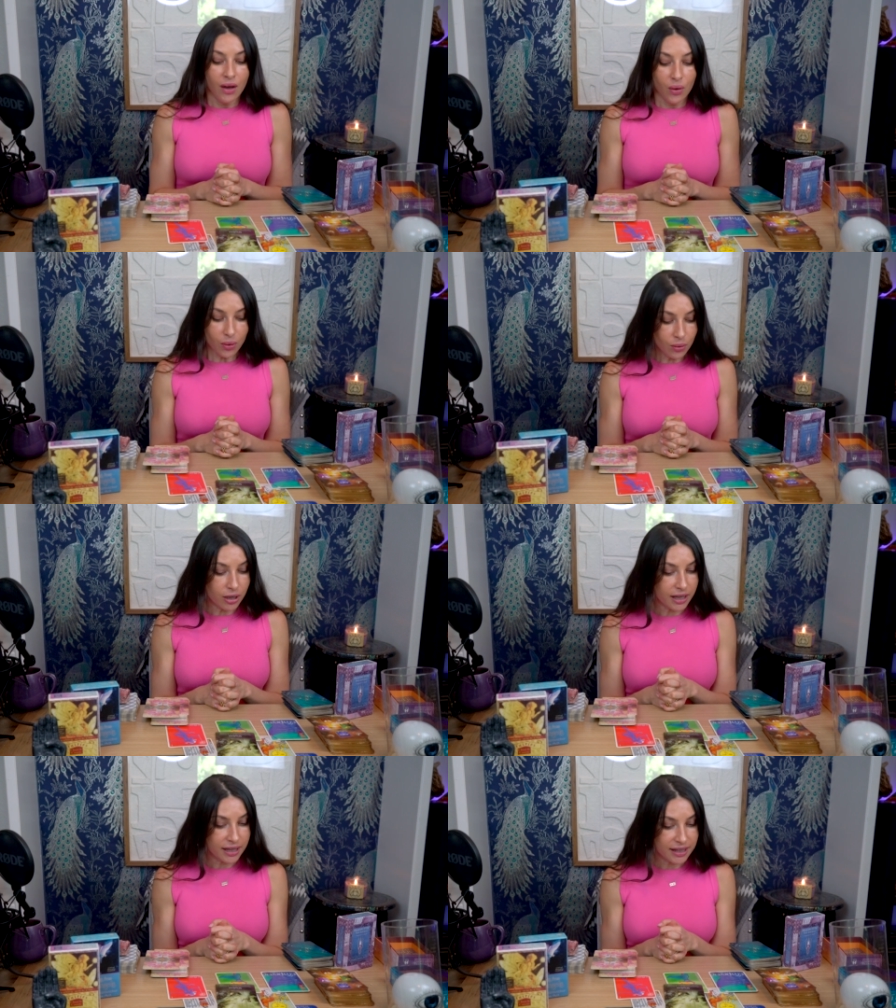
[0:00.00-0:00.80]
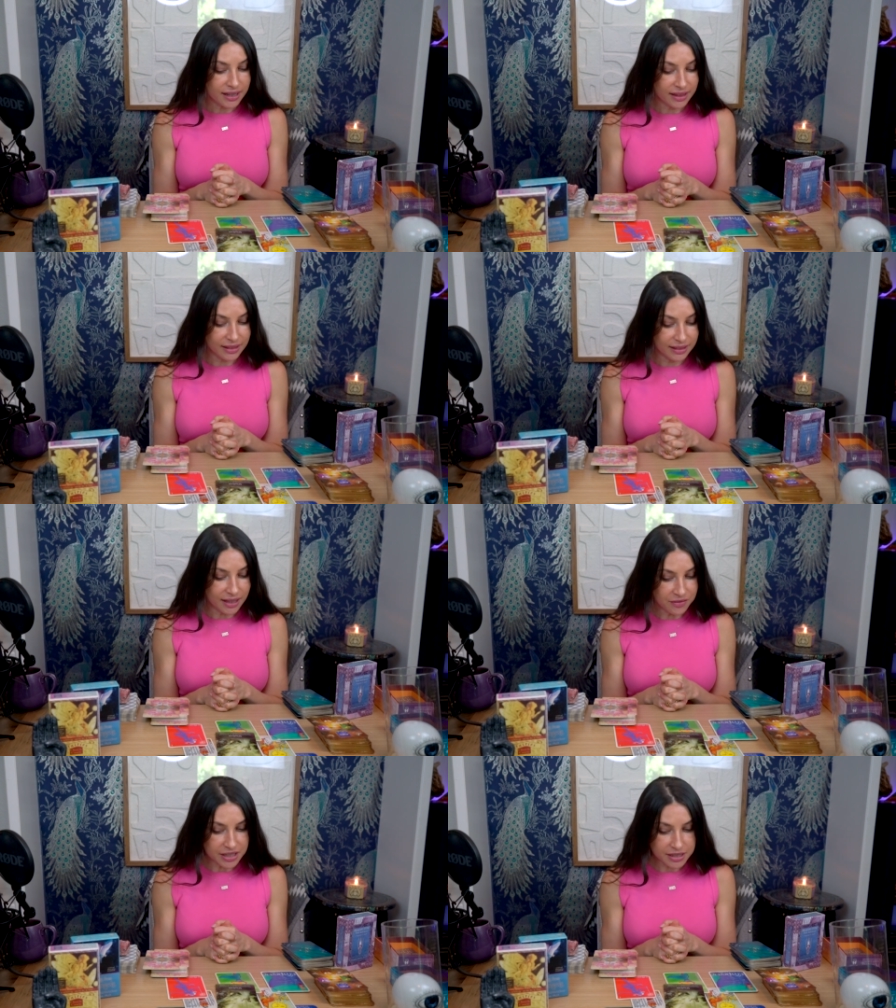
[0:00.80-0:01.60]
Whew,
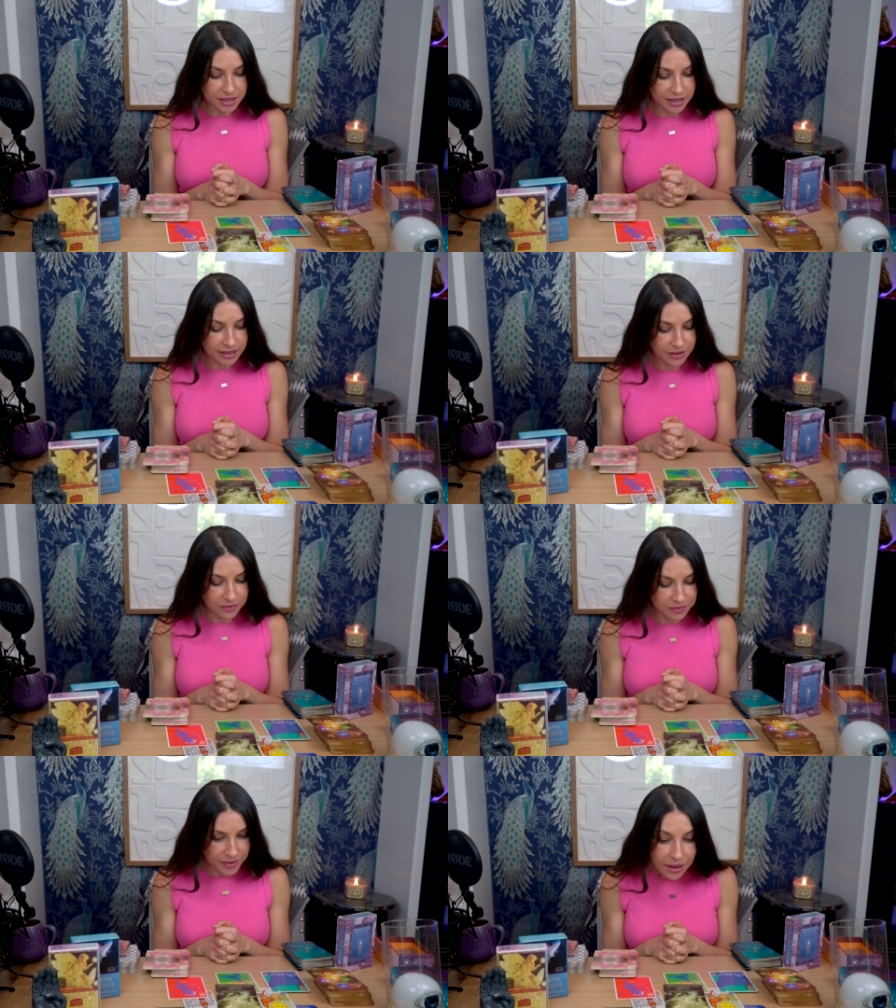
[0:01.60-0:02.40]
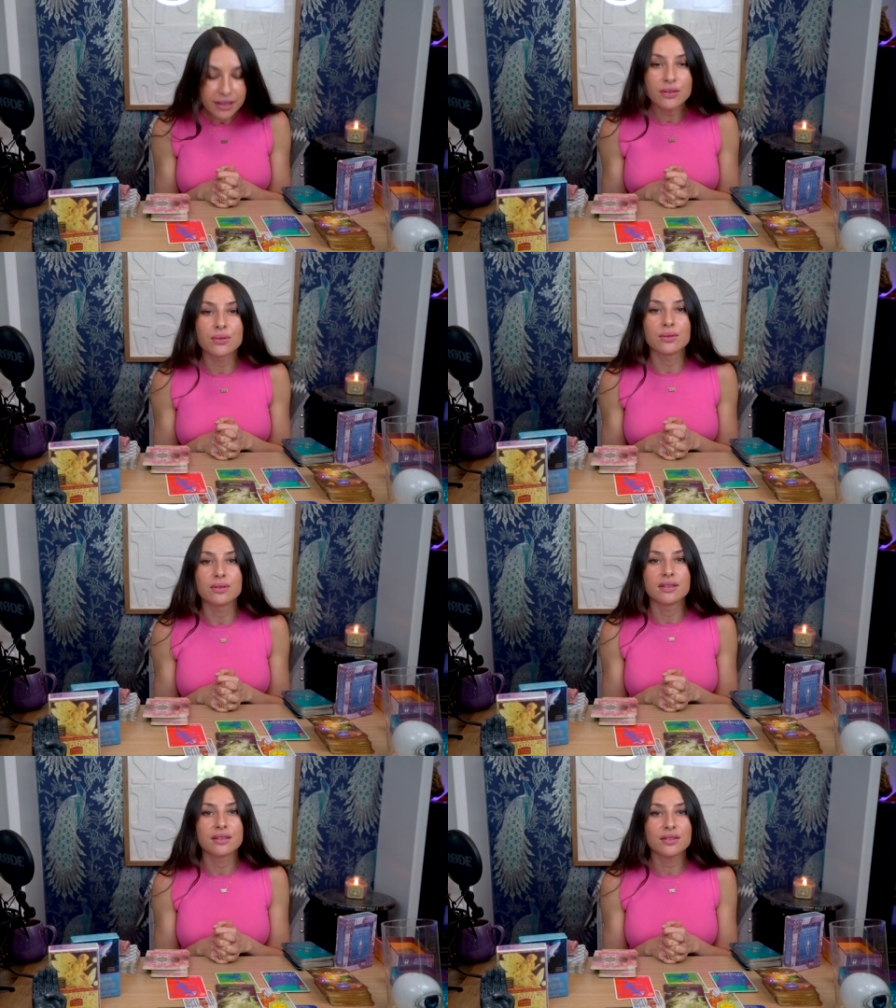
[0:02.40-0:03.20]
love it. Very
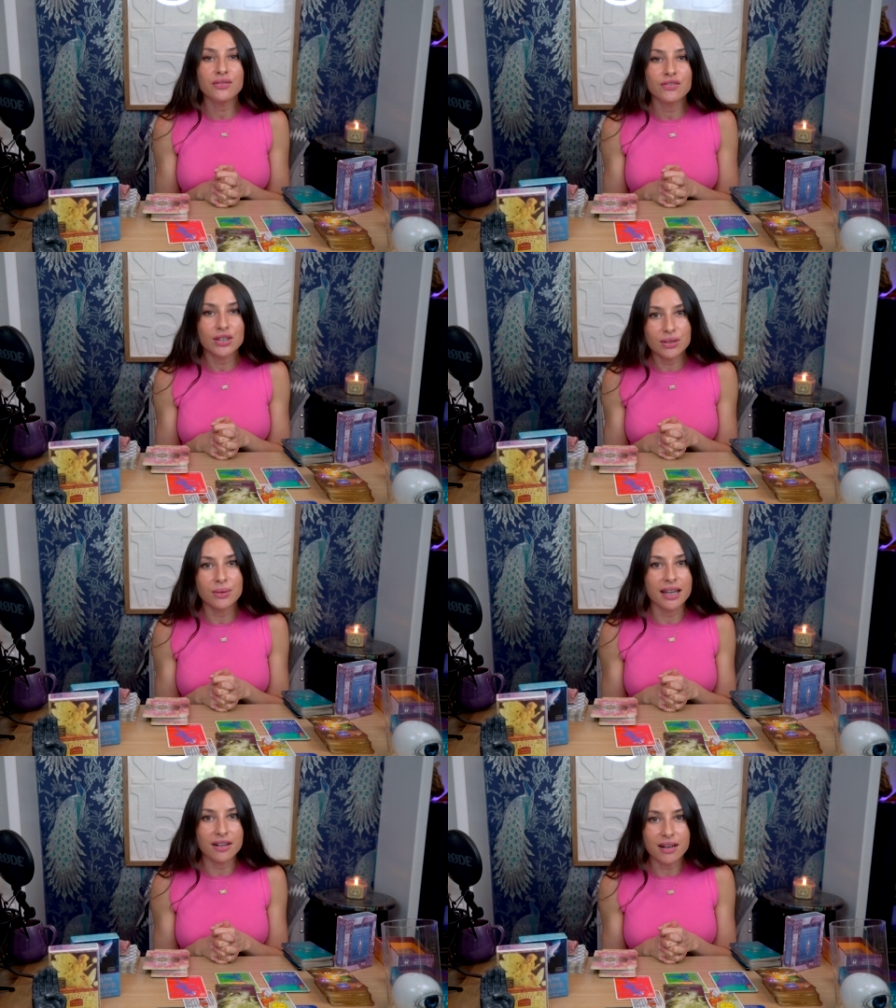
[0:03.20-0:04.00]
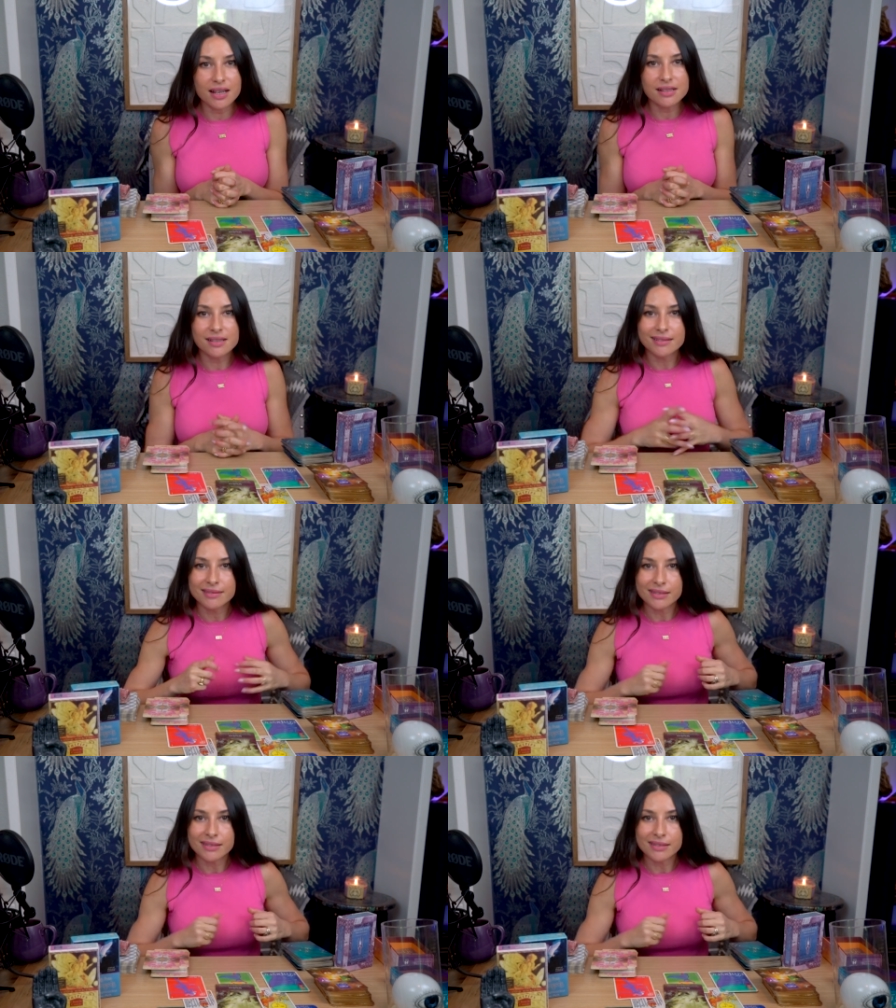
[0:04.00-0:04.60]
cool. Good for you, Aries.